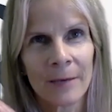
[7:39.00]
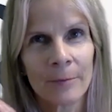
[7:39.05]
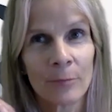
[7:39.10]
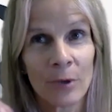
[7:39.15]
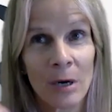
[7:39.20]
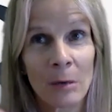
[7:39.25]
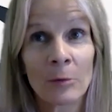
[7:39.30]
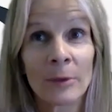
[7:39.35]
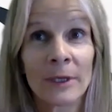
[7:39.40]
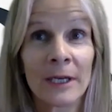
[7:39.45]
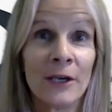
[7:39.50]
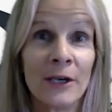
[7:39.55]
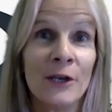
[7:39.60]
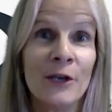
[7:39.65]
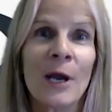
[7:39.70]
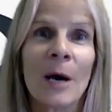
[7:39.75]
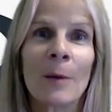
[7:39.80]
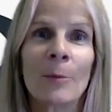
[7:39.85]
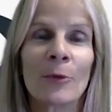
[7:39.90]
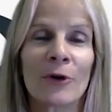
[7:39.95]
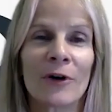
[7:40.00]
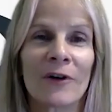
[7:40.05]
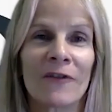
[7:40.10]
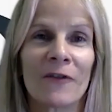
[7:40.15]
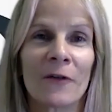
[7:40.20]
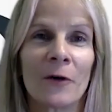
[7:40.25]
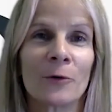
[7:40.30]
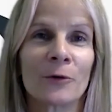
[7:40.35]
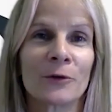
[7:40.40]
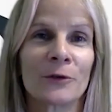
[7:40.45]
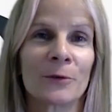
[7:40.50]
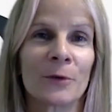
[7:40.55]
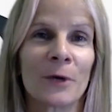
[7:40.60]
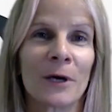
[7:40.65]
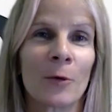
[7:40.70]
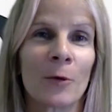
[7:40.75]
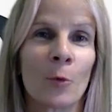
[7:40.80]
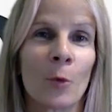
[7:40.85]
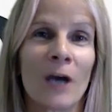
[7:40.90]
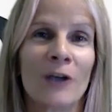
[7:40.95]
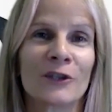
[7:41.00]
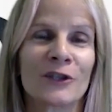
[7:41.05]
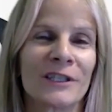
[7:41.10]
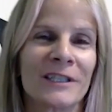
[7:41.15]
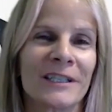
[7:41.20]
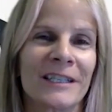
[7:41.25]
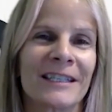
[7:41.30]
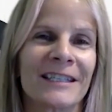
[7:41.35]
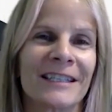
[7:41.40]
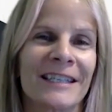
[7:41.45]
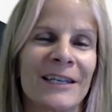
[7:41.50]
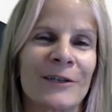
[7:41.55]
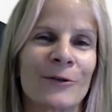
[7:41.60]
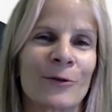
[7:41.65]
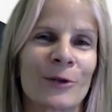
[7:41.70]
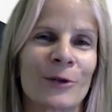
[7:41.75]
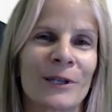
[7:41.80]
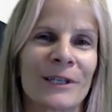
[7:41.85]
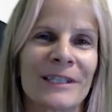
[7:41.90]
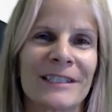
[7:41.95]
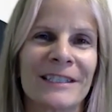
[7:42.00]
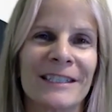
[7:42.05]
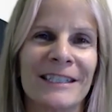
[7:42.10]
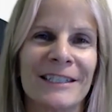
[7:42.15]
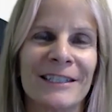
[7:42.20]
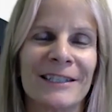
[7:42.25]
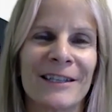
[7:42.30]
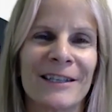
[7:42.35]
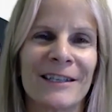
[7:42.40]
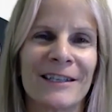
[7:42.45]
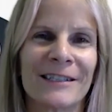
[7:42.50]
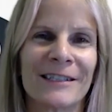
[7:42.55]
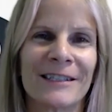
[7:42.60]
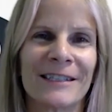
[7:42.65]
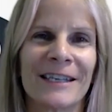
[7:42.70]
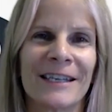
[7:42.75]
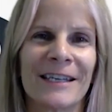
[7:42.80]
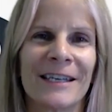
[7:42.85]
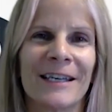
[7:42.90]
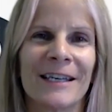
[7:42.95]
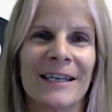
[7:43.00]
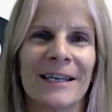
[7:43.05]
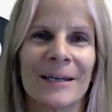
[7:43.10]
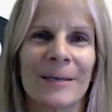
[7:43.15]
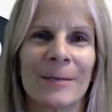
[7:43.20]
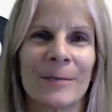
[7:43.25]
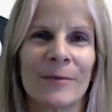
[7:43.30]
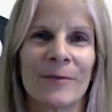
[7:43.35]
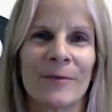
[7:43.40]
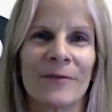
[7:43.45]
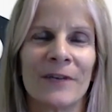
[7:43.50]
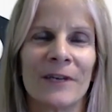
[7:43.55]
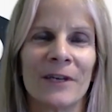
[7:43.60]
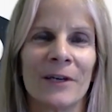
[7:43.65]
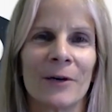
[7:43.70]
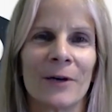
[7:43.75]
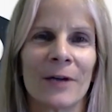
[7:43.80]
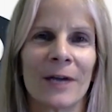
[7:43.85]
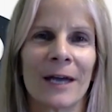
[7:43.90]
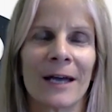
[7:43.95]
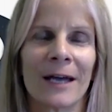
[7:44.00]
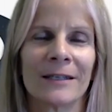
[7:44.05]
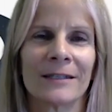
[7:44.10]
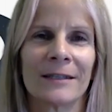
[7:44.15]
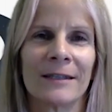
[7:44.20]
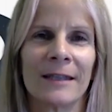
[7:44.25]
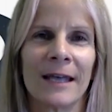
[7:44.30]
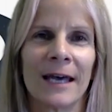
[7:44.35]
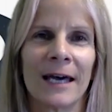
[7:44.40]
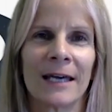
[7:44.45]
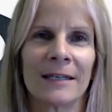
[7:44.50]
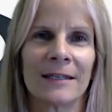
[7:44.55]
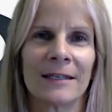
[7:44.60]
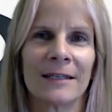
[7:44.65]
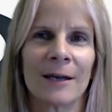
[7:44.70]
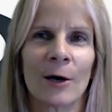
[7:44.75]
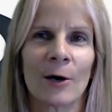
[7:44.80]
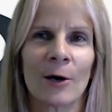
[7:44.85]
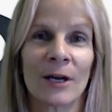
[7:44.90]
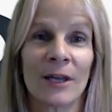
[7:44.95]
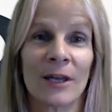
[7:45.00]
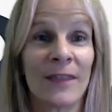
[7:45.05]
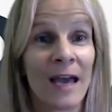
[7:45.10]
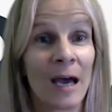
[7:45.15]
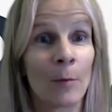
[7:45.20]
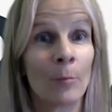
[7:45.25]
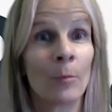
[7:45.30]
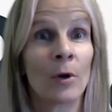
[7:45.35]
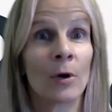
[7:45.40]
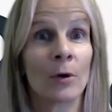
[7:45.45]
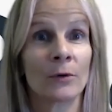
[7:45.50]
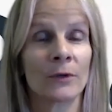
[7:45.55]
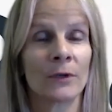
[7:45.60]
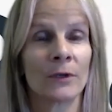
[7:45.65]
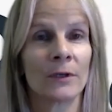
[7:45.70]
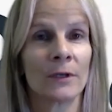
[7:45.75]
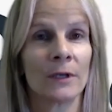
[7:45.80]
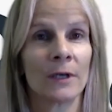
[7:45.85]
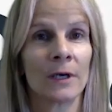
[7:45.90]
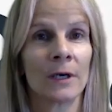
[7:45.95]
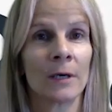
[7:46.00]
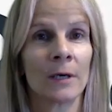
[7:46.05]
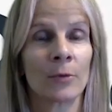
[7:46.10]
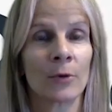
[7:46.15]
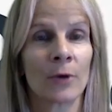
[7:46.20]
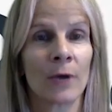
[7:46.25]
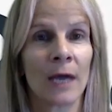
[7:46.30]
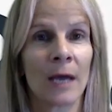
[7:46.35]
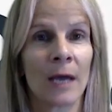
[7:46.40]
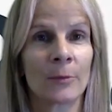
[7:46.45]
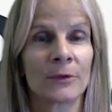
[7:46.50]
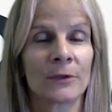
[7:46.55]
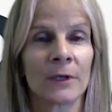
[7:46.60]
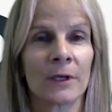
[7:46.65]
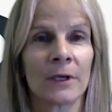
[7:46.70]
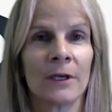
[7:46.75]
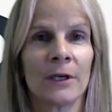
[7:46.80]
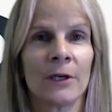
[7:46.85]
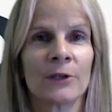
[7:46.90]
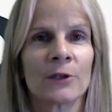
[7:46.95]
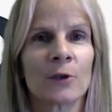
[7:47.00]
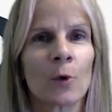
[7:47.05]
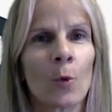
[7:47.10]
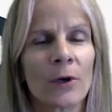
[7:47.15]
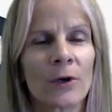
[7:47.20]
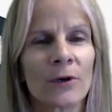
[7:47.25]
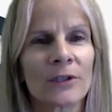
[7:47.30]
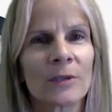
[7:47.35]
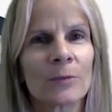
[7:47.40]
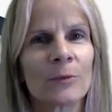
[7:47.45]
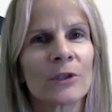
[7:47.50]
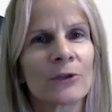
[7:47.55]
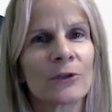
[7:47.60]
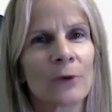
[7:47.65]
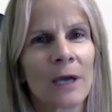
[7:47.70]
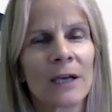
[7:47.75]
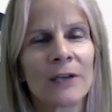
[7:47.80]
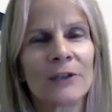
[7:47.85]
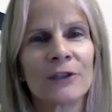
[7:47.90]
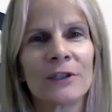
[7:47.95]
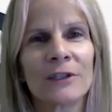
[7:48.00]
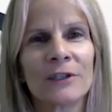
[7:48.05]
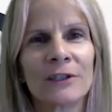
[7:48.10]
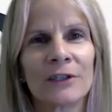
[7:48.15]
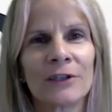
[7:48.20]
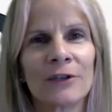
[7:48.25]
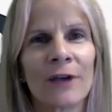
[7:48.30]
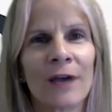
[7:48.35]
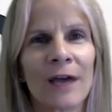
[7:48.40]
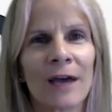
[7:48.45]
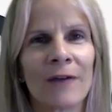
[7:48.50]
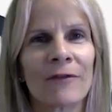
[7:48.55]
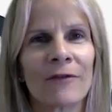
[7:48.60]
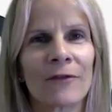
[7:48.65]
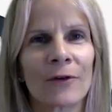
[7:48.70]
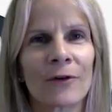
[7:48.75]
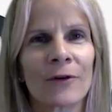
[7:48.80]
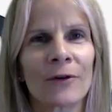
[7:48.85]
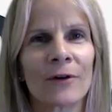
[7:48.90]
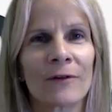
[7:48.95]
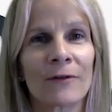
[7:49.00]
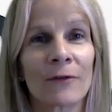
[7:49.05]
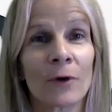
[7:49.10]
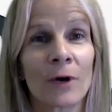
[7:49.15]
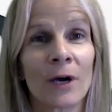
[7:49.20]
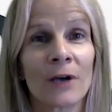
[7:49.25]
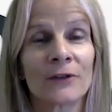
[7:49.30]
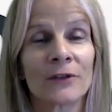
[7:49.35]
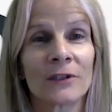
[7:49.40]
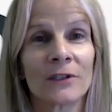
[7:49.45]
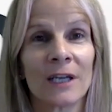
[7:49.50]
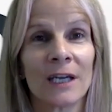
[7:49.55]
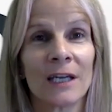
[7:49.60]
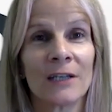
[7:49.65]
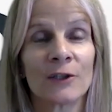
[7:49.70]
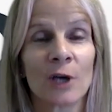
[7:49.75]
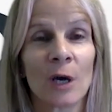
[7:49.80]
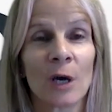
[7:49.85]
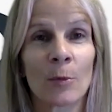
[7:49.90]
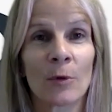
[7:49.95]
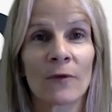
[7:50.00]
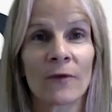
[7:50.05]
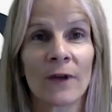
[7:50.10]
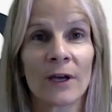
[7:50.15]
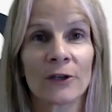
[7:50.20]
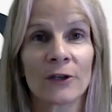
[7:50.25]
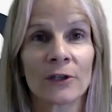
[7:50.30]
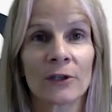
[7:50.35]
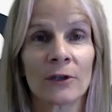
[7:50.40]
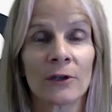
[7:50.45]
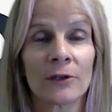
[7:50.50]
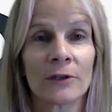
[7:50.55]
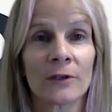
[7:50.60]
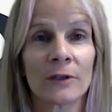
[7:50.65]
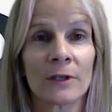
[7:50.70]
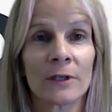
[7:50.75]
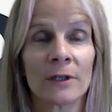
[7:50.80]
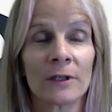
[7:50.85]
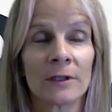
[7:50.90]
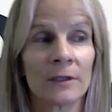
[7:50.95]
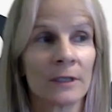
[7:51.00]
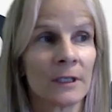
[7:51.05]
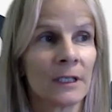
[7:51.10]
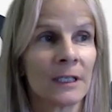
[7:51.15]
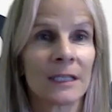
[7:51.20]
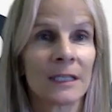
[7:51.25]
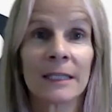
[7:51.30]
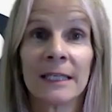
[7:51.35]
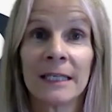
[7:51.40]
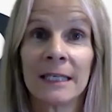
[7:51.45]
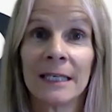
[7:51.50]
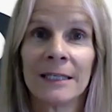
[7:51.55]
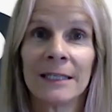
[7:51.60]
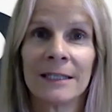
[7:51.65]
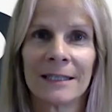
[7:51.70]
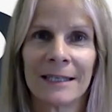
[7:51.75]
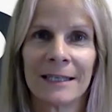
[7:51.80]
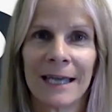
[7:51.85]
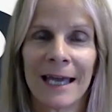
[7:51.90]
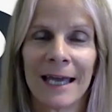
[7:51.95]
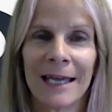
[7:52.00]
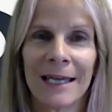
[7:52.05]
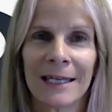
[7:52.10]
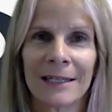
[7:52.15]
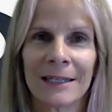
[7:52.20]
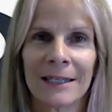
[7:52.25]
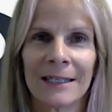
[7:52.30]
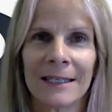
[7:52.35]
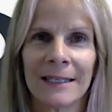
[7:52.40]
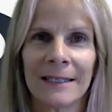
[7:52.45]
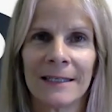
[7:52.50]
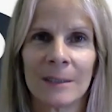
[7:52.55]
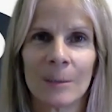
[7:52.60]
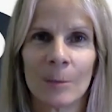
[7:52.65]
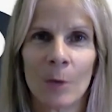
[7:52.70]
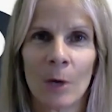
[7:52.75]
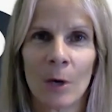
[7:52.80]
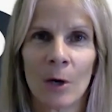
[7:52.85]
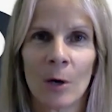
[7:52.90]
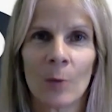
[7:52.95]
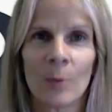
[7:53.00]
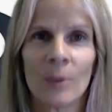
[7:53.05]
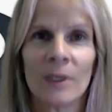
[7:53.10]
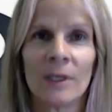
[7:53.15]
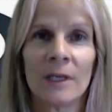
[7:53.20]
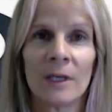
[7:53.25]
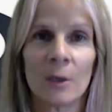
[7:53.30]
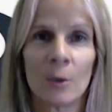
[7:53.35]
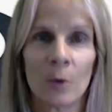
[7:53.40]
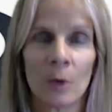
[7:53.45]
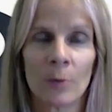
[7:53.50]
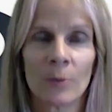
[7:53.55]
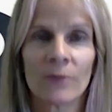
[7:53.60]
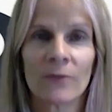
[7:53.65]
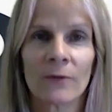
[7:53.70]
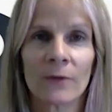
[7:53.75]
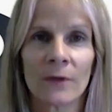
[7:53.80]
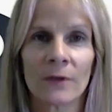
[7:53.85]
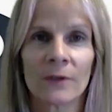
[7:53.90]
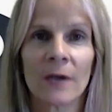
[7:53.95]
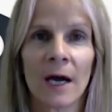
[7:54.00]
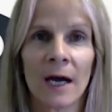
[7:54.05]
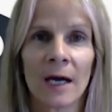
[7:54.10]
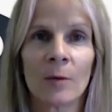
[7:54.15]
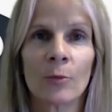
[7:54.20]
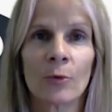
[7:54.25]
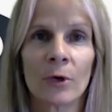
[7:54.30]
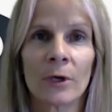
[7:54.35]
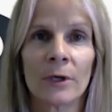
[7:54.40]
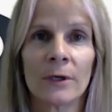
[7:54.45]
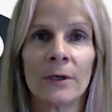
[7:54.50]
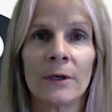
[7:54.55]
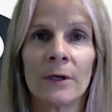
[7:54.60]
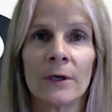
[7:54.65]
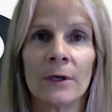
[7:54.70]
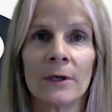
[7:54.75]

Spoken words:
probably a number of folks watching and or listening to this video cast that are in that boat, perhaps. So what are some strategies that you have for us as HR professionals, the leading today and leading tomorrow, being equipped for this hybrid